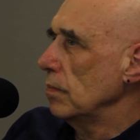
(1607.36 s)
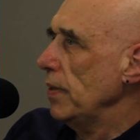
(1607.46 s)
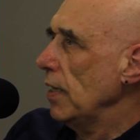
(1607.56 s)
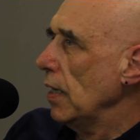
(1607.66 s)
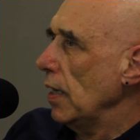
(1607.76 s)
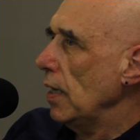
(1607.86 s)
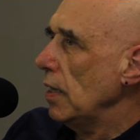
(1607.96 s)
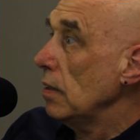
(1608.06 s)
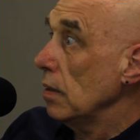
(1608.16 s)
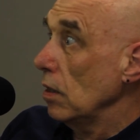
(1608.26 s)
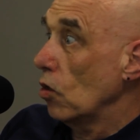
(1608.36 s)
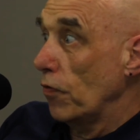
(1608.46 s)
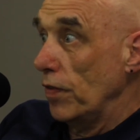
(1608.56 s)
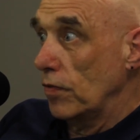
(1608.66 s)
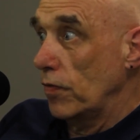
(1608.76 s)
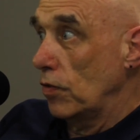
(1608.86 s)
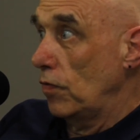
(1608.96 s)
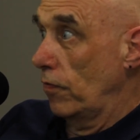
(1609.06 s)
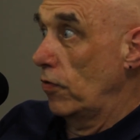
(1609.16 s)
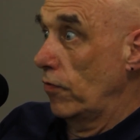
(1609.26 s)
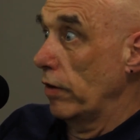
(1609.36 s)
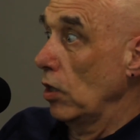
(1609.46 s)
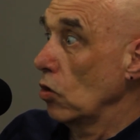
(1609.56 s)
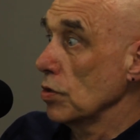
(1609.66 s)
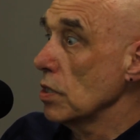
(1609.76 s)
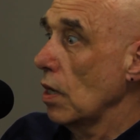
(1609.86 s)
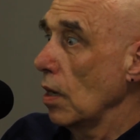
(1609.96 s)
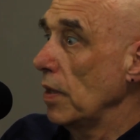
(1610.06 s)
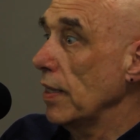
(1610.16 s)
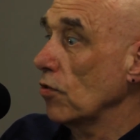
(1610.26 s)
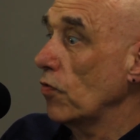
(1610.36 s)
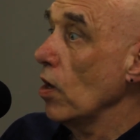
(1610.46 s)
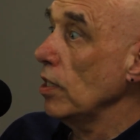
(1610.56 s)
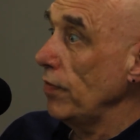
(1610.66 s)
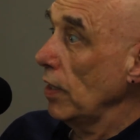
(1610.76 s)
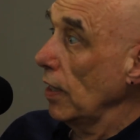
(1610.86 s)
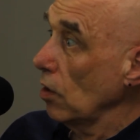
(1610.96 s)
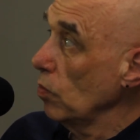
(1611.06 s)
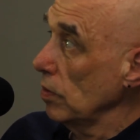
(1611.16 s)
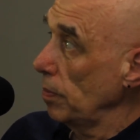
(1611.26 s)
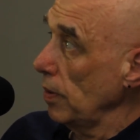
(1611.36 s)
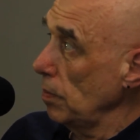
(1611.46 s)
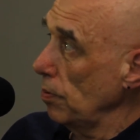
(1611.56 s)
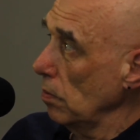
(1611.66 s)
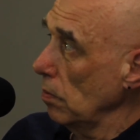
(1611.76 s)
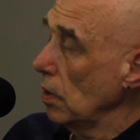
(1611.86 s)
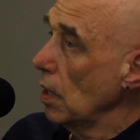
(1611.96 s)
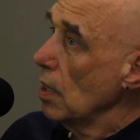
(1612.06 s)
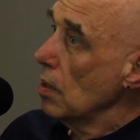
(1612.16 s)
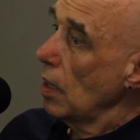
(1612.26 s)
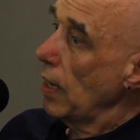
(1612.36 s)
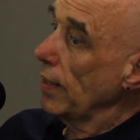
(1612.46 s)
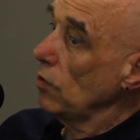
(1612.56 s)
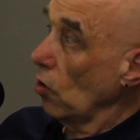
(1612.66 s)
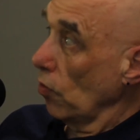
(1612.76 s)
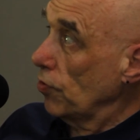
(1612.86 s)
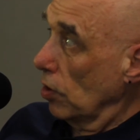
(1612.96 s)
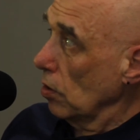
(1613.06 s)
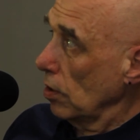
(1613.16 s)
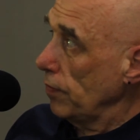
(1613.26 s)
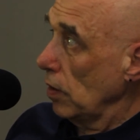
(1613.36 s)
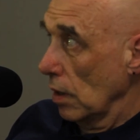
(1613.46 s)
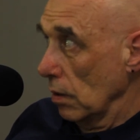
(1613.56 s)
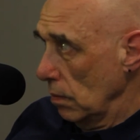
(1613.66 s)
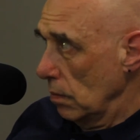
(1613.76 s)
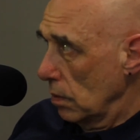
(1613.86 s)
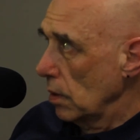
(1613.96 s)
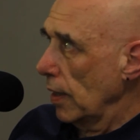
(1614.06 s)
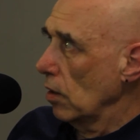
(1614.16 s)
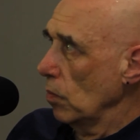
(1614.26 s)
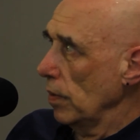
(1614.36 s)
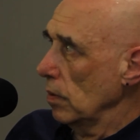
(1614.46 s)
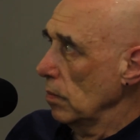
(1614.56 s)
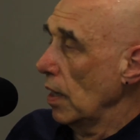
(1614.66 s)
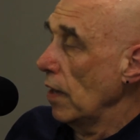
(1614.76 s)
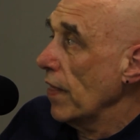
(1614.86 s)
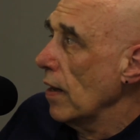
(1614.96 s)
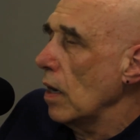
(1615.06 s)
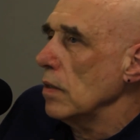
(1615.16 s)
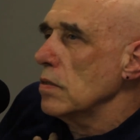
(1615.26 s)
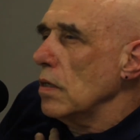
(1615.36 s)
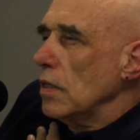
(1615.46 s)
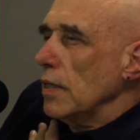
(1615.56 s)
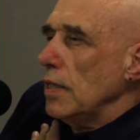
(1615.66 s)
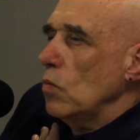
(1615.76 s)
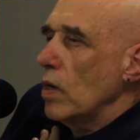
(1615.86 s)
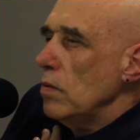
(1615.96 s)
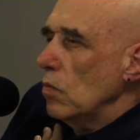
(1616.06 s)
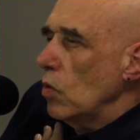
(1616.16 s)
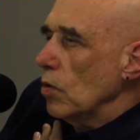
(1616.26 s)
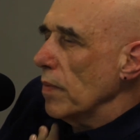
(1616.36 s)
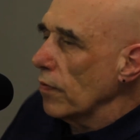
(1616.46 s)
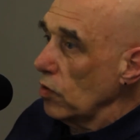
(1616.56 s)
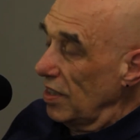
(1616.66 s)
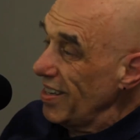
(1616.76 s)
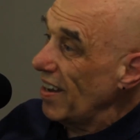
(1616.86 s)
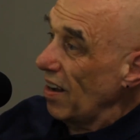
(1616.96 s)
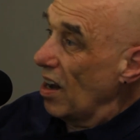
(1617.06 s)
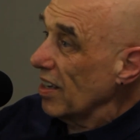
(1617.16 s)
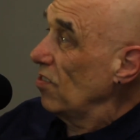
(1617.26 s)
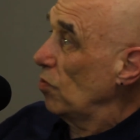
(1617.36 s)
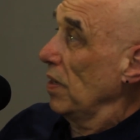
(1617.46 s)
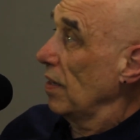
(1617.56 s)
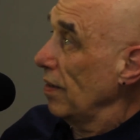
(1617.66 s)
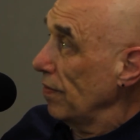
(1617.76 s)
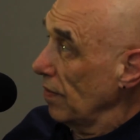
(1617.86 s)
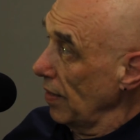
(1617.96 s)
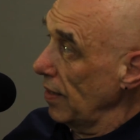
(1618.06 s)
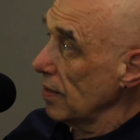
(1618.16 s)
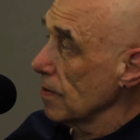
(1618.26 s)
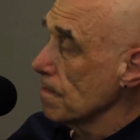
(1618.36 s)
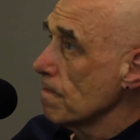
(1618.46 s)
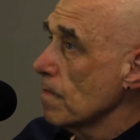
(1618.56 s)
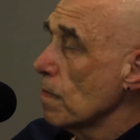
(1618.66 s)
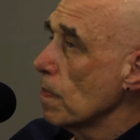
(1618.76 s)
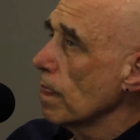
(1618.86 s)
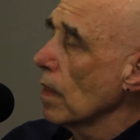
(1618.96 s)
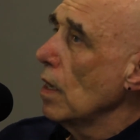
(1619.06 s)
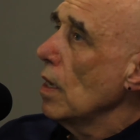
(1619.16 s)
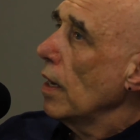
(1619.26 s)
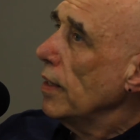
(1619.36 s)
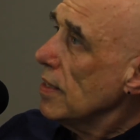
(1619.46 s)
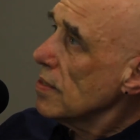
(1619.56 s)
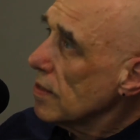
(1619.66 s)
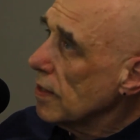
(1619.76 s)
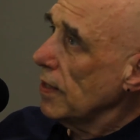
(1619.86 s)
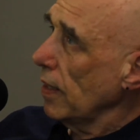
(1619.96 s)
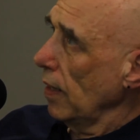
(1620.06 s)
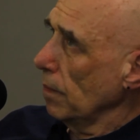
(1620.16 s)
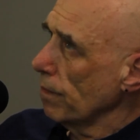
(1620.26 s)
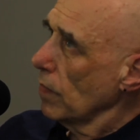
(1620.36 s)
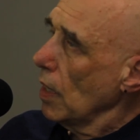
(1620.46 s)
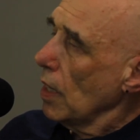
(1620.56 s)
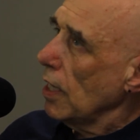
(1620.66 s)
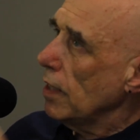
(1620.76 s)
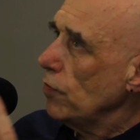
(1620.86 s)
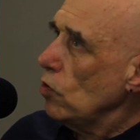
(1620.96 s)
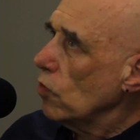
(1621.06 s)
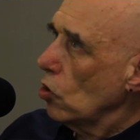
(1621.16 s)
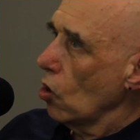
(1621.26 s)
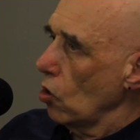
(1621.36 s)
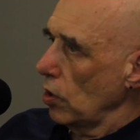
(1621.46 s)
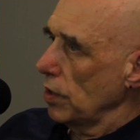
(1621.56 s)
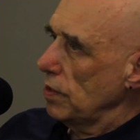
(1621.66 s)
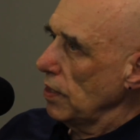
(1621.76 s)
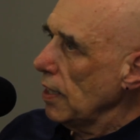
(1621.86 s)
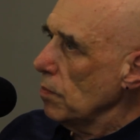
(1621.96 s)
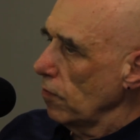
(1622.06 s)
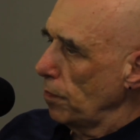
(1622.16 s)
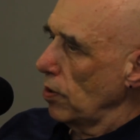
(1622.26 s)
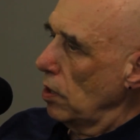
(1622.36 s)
being in the office for a very long time. And that's fine if you get on with the people, and not so good if you don't get on with them. And that suddenly woke my thought, I can speak into that. And here's the thing. If you've got a team of